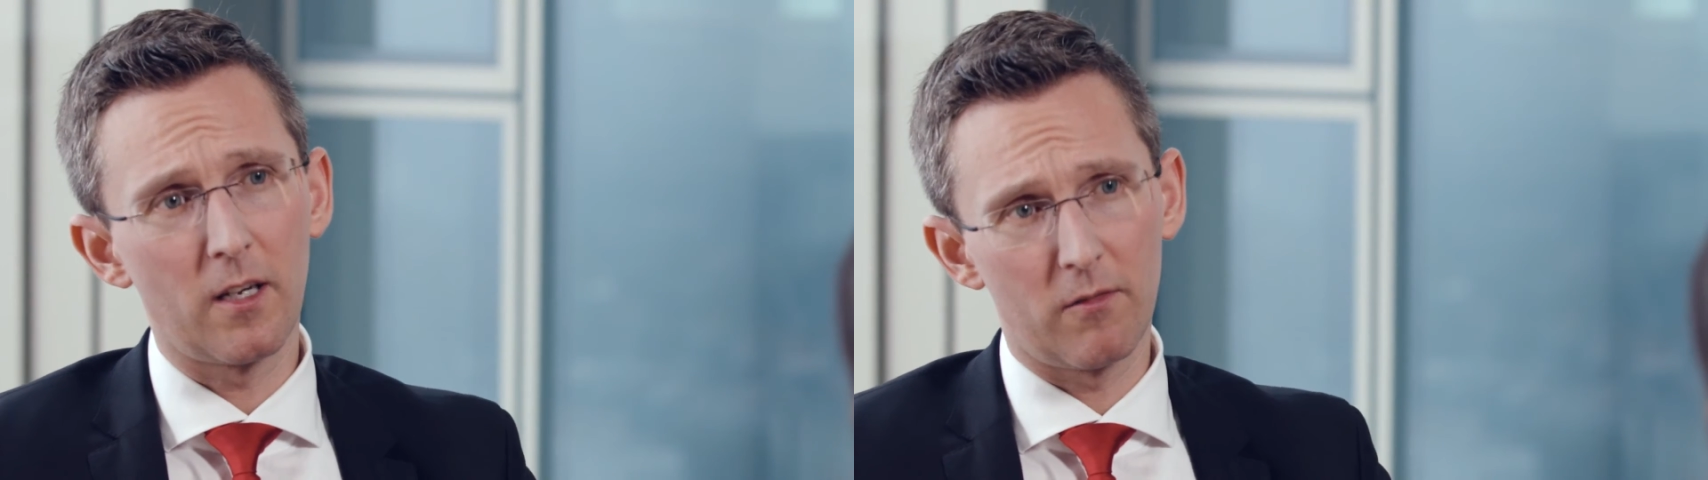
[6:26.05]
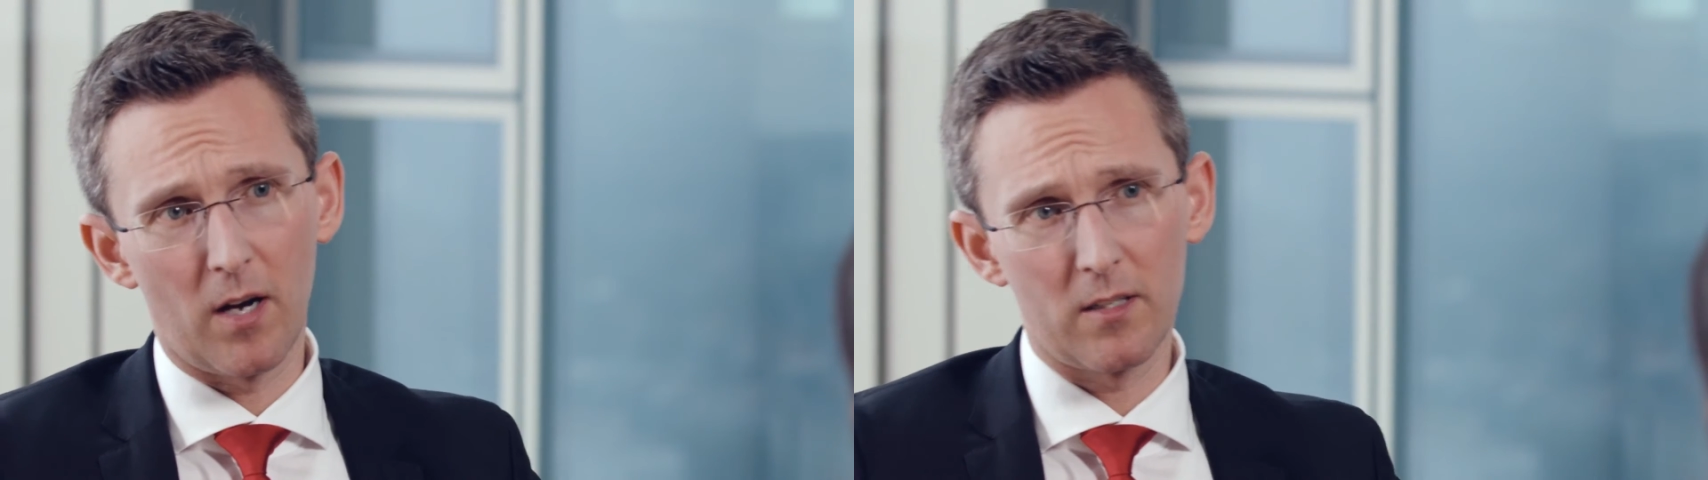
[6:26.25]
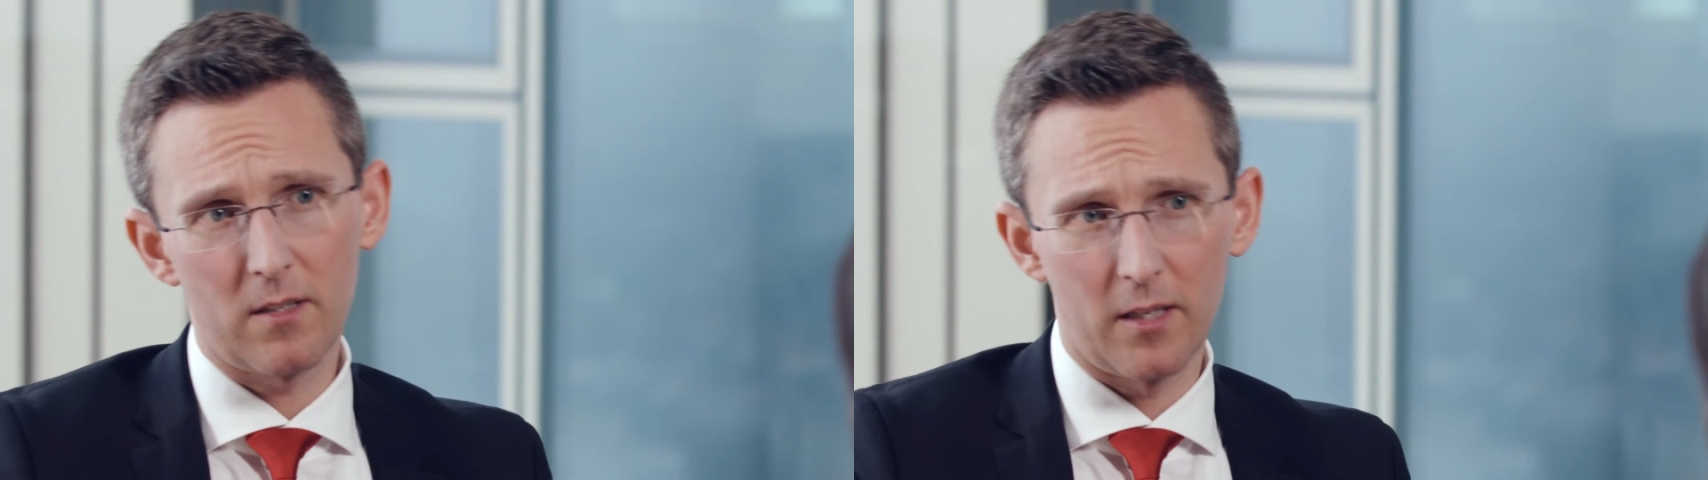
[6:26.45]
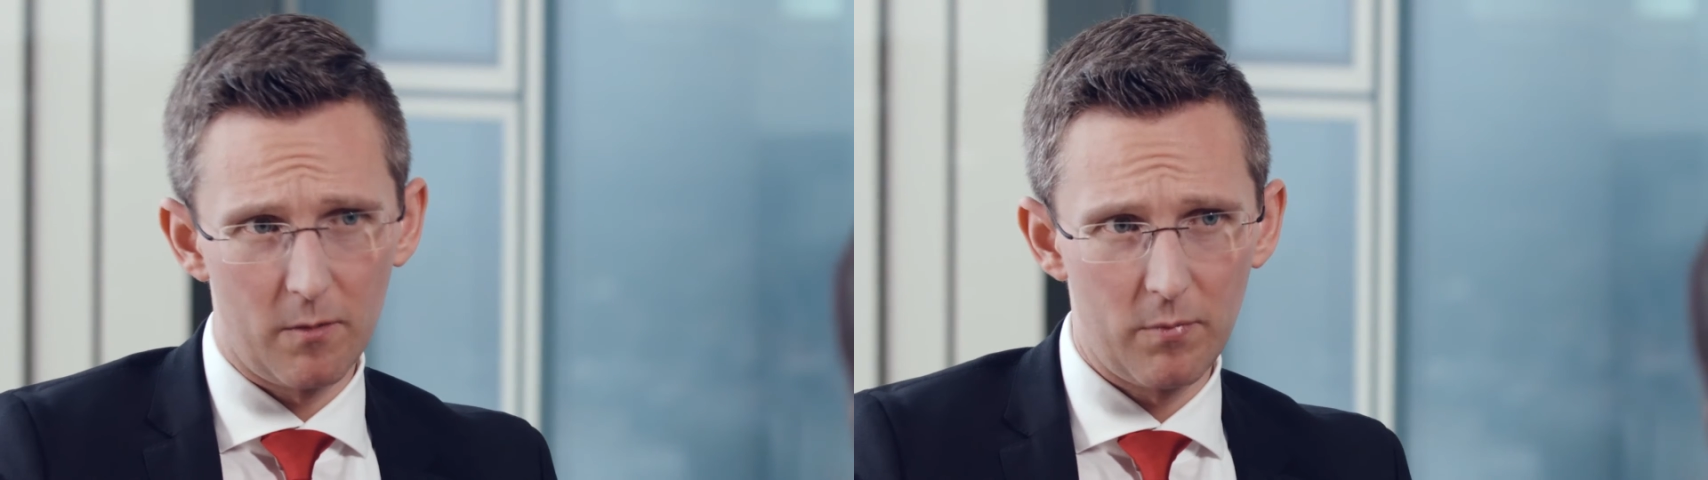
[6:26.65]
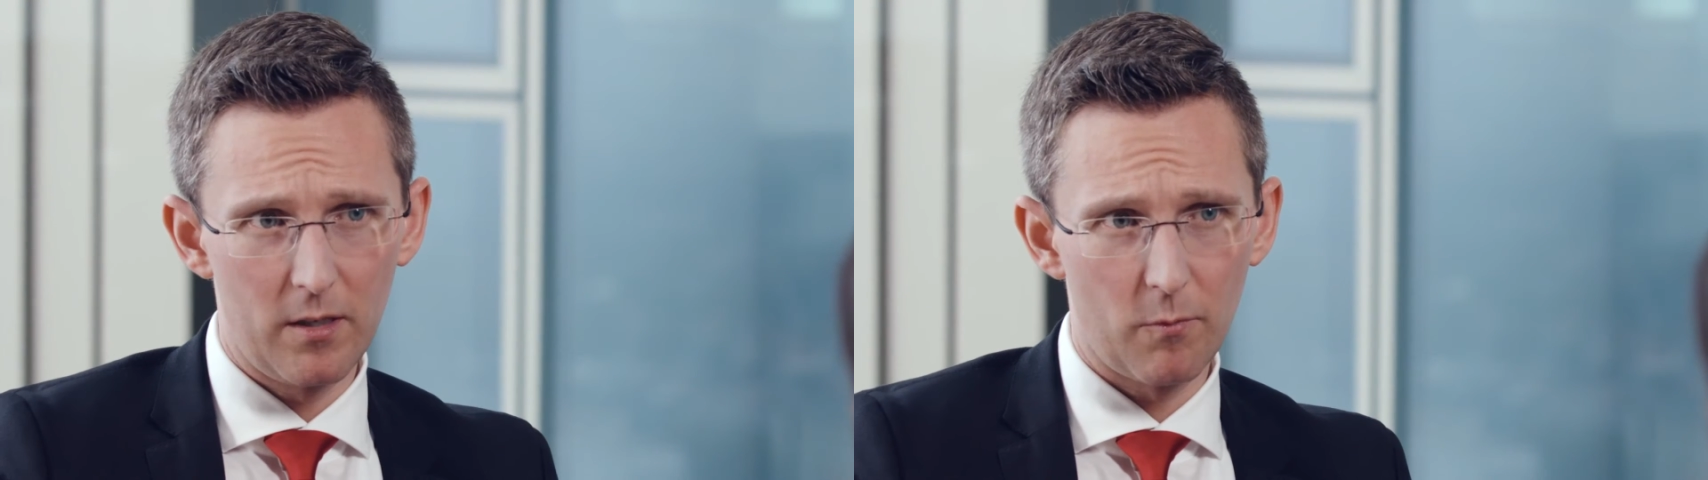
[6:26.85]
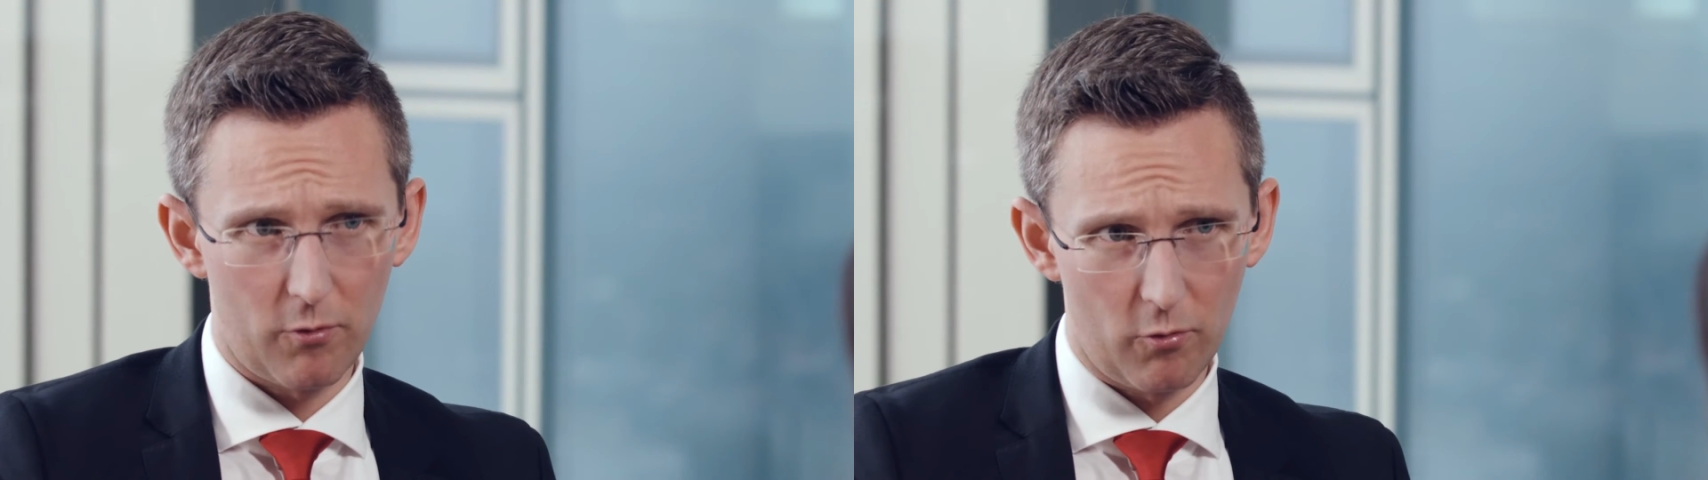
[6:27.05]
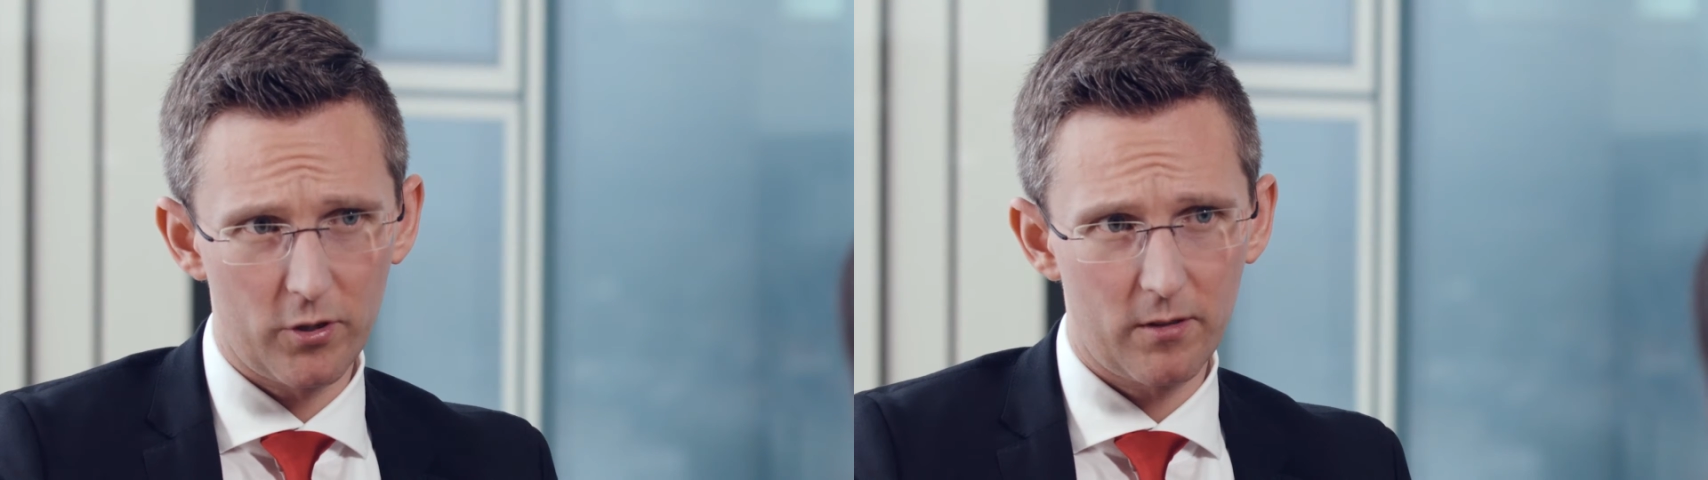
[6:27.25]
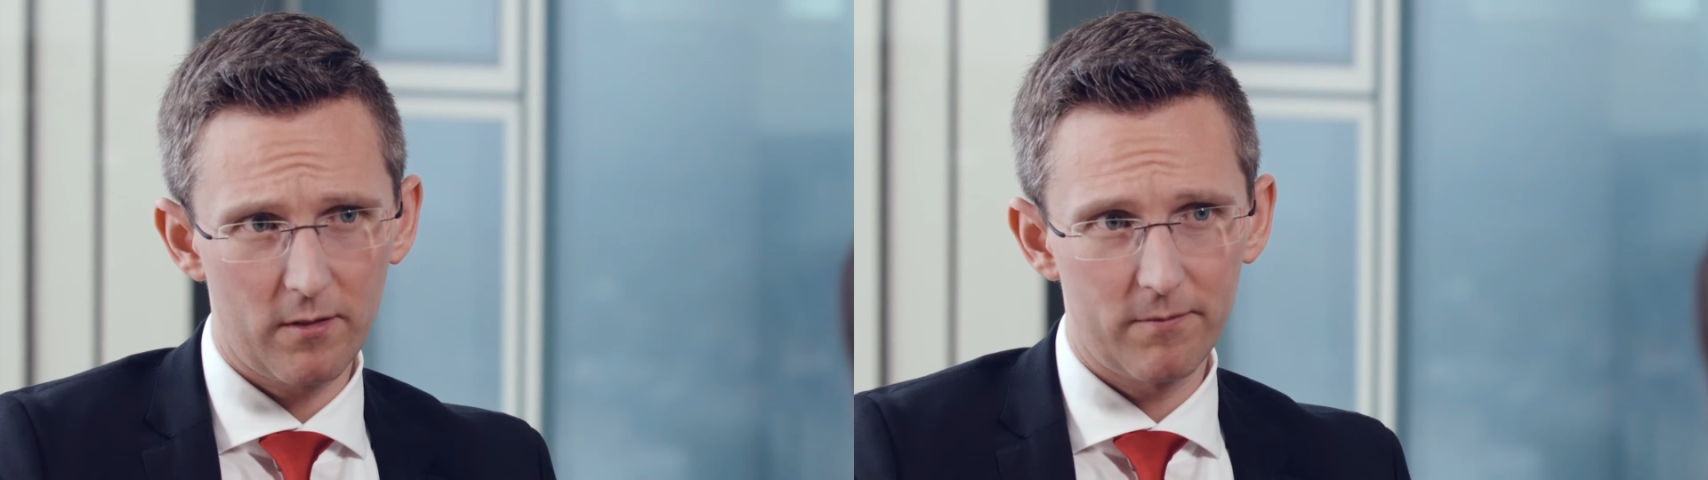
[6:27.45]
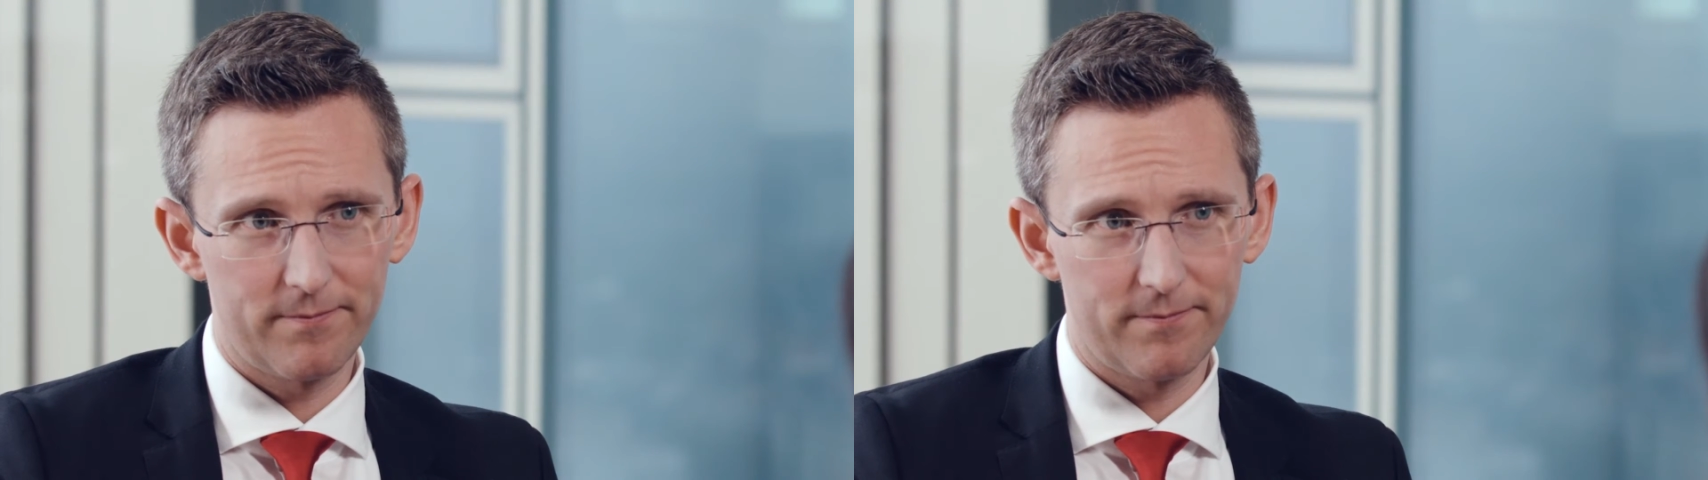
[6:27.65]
advanced IRB approaches.